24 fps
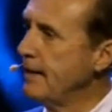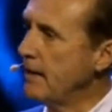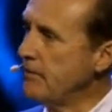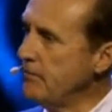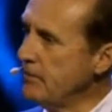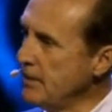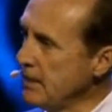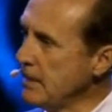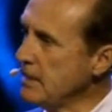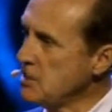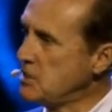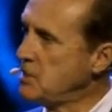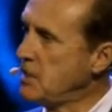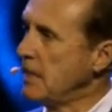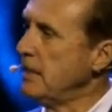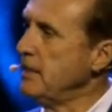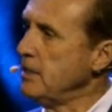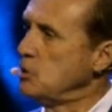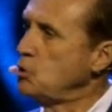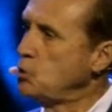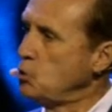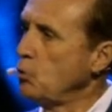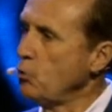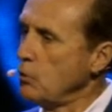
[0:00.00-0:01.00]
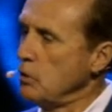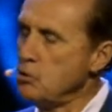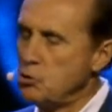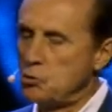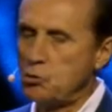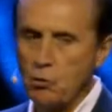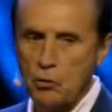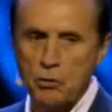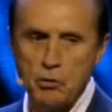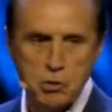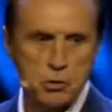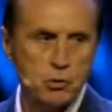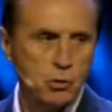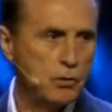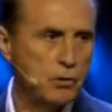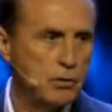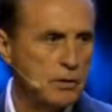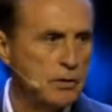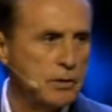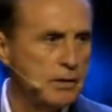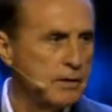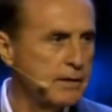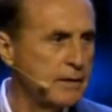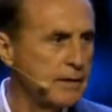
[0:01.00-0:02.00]
everything is getting shorter and shorter and
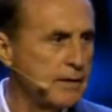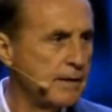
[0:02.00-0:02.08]
shorter.